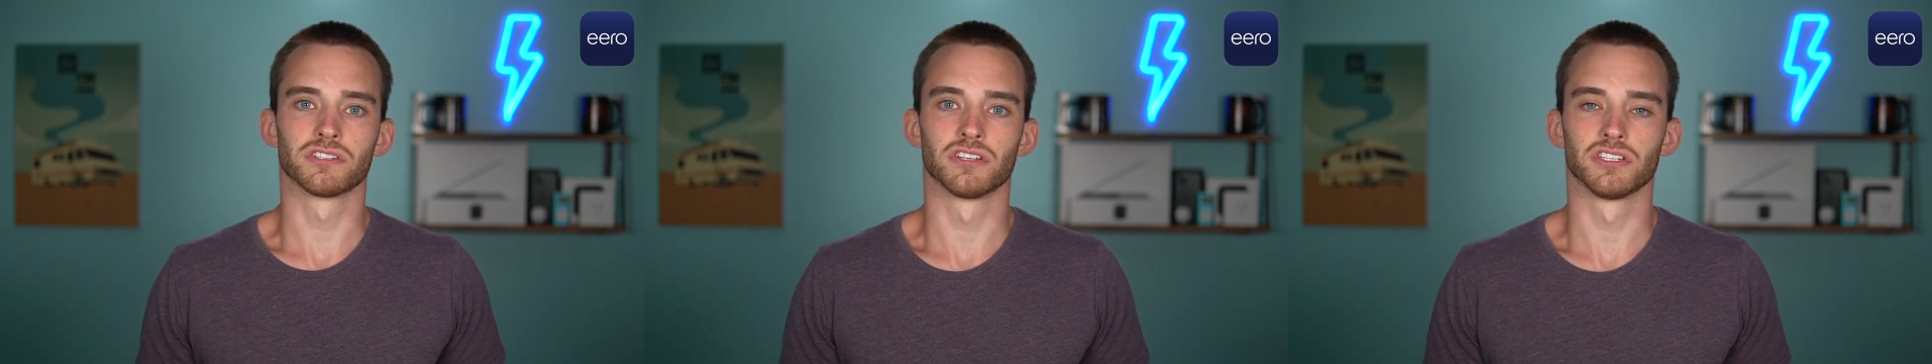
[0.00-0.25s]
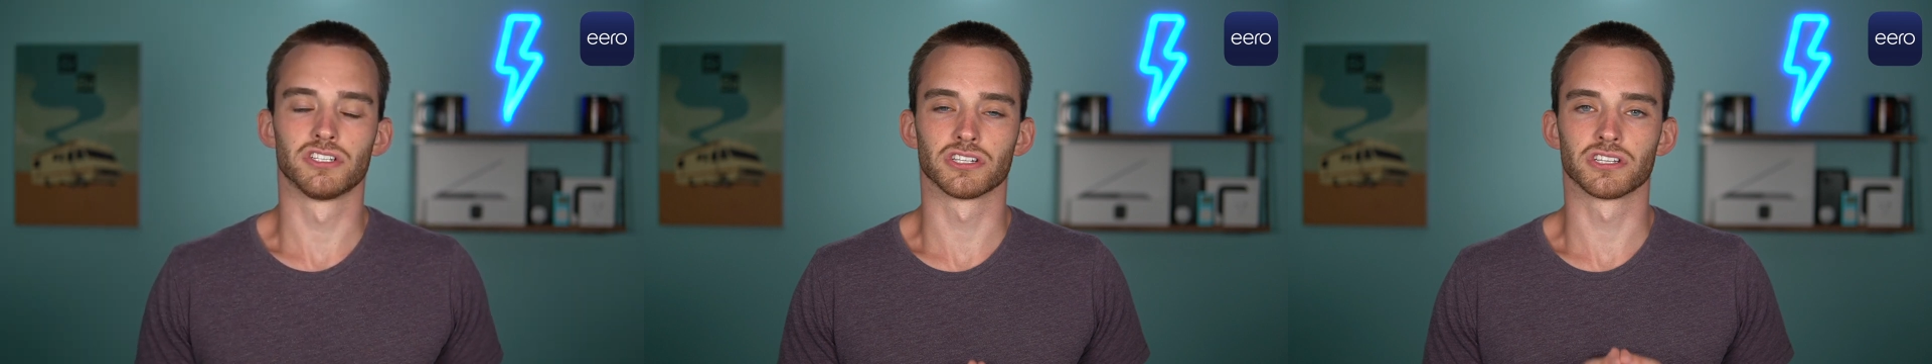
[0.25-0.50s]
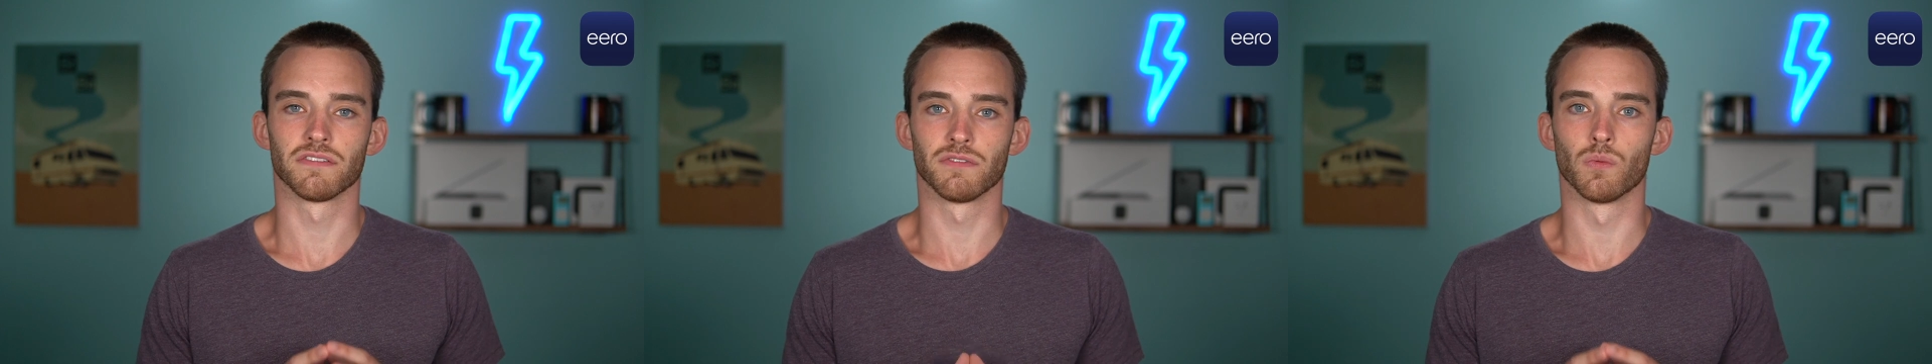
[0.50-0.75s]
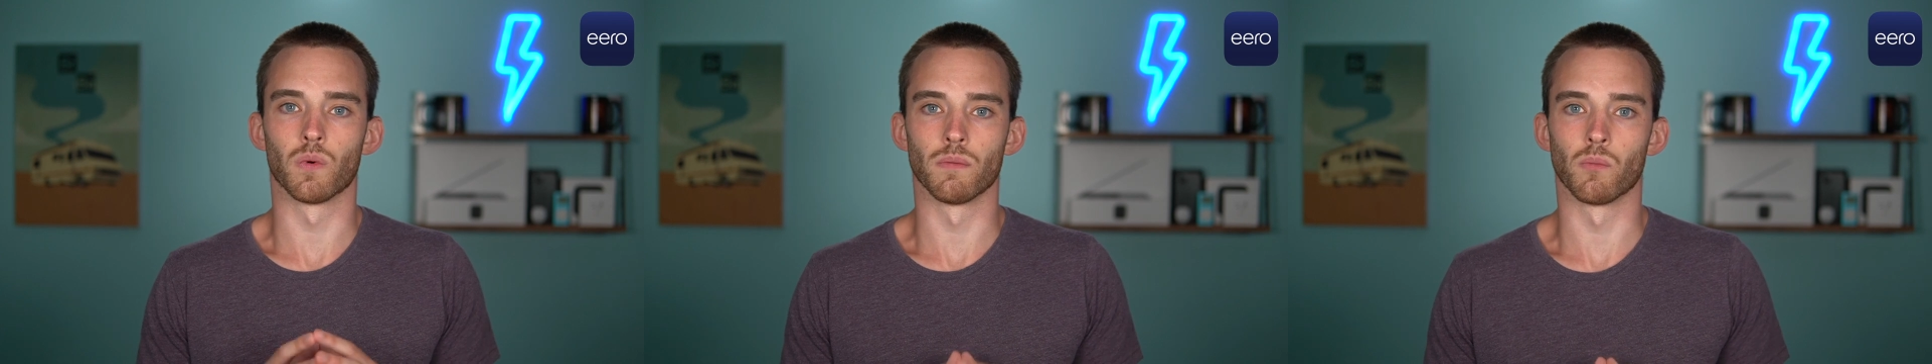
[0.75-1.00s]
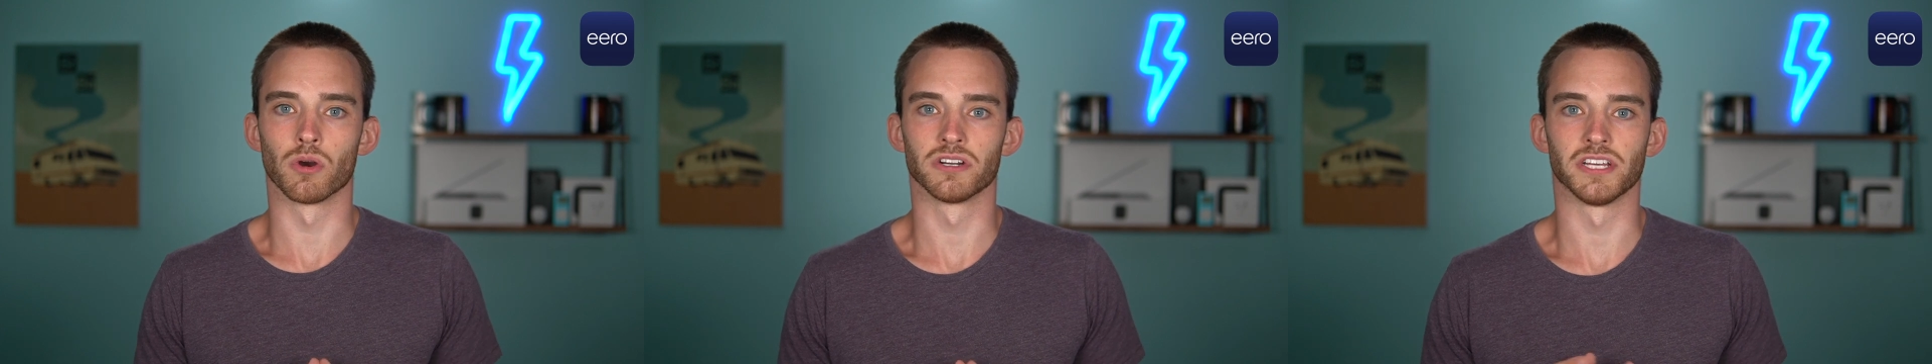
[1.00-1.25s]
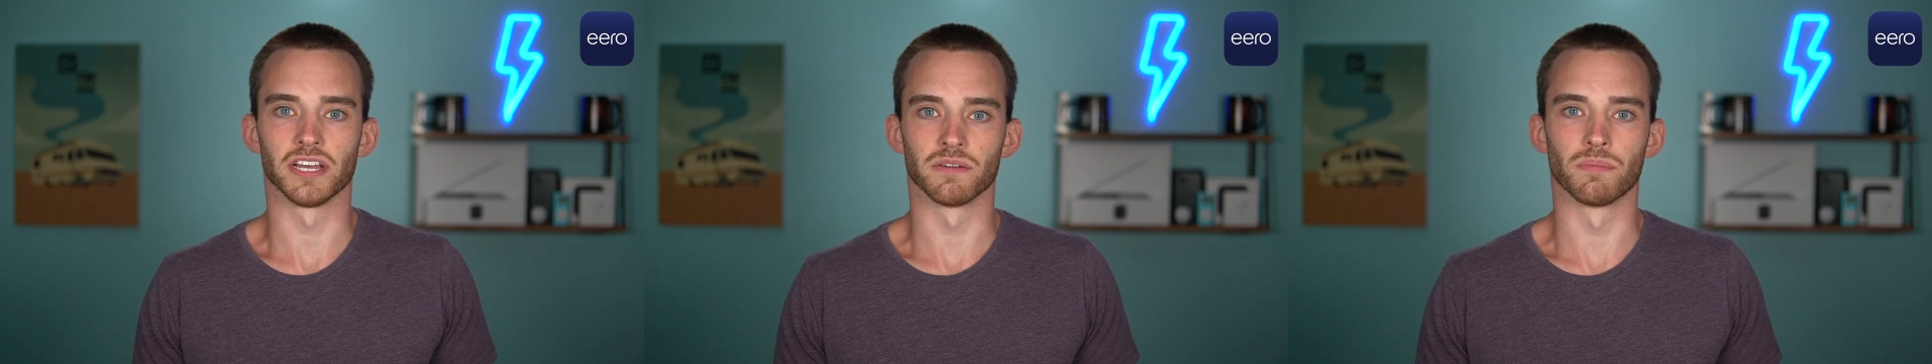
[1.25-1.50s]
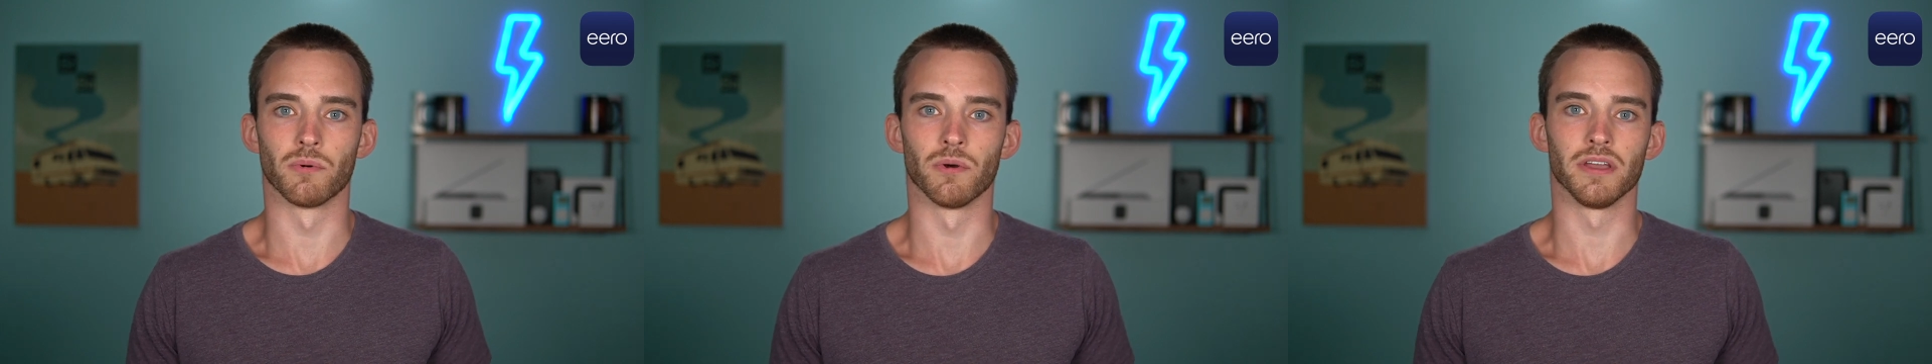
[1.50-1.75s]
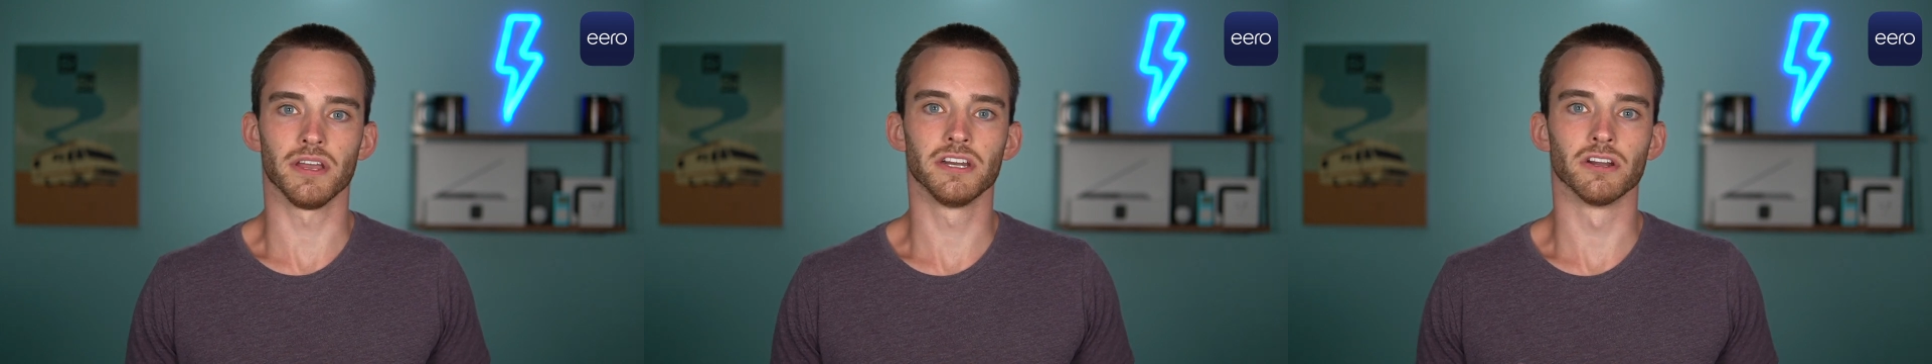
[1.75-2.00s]
to just give you one more data
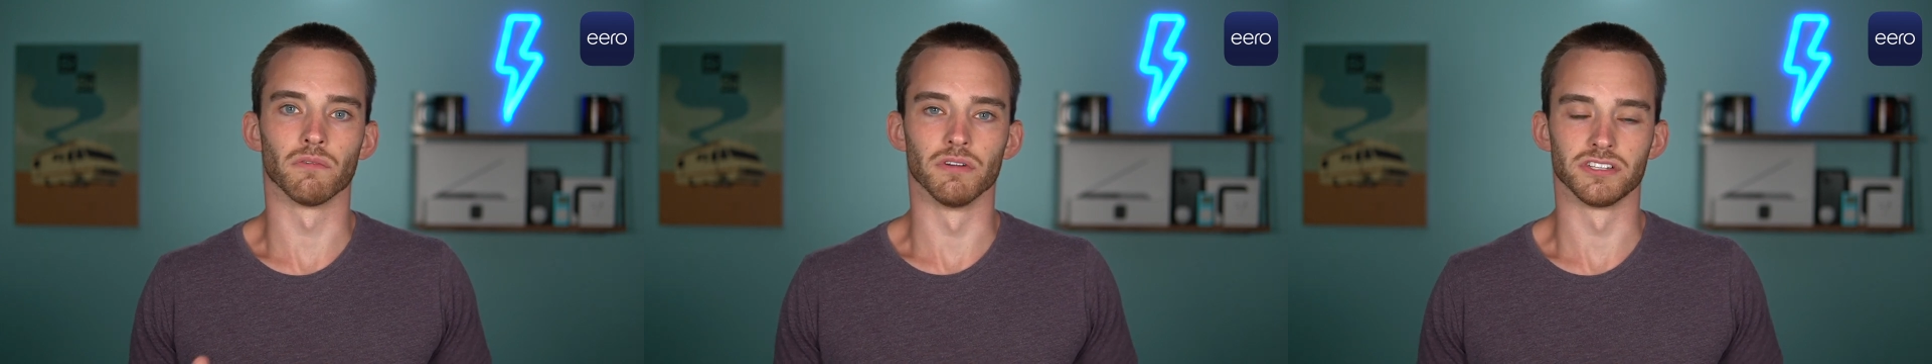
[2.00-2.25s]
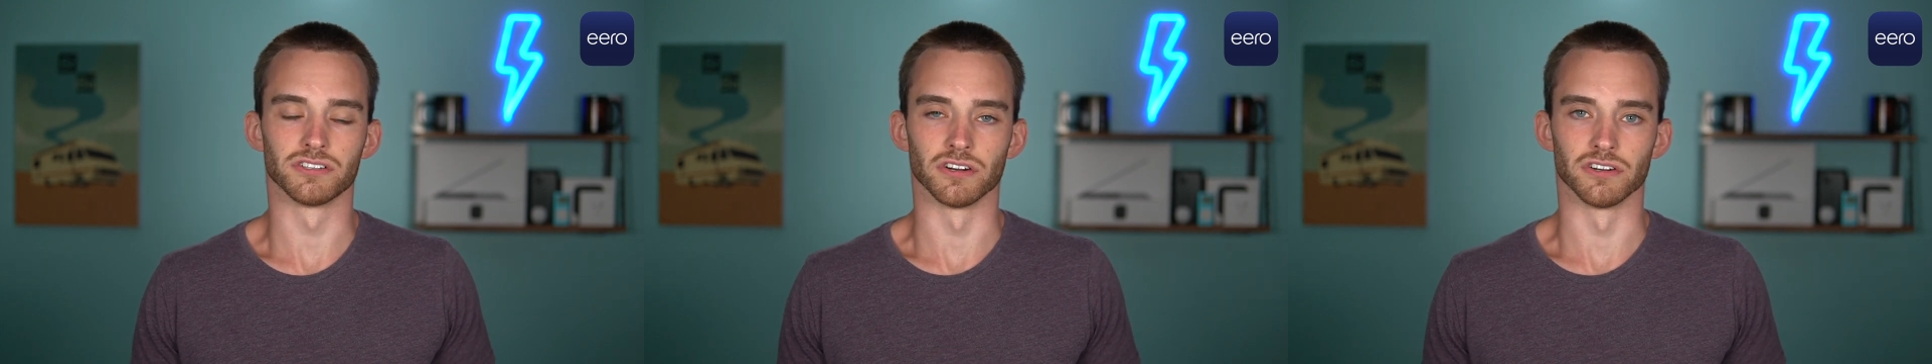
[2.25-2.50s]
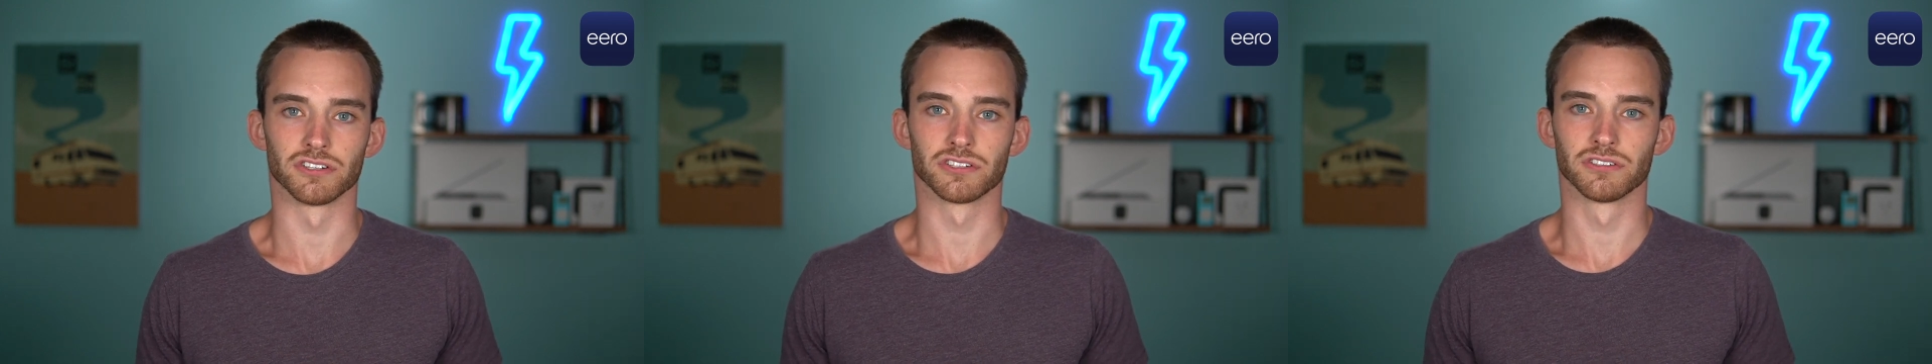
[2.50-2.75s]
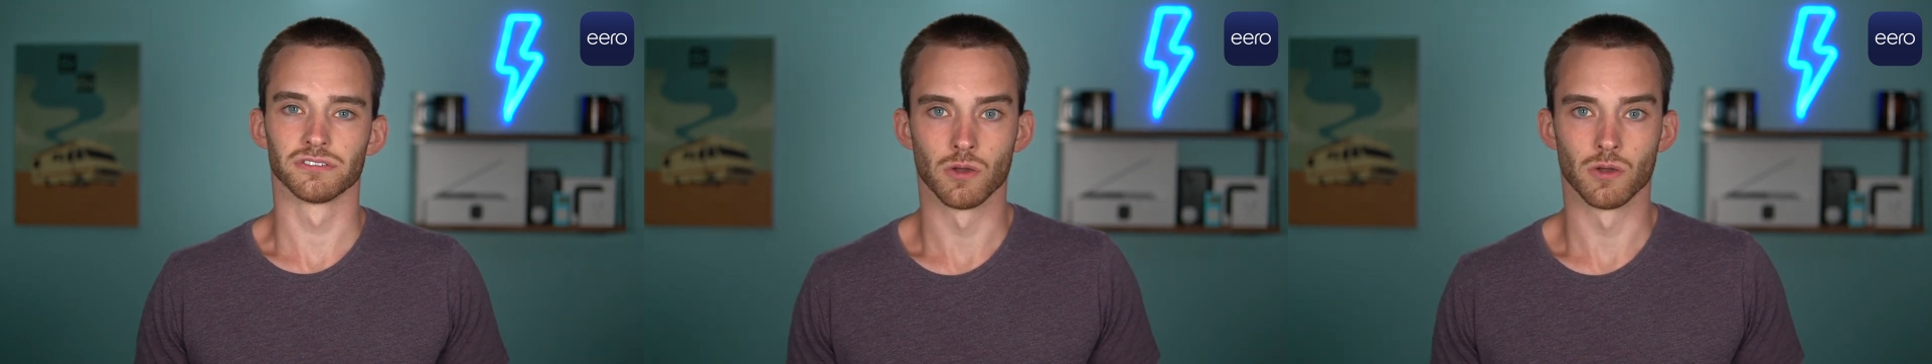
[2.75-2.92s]
point in your research.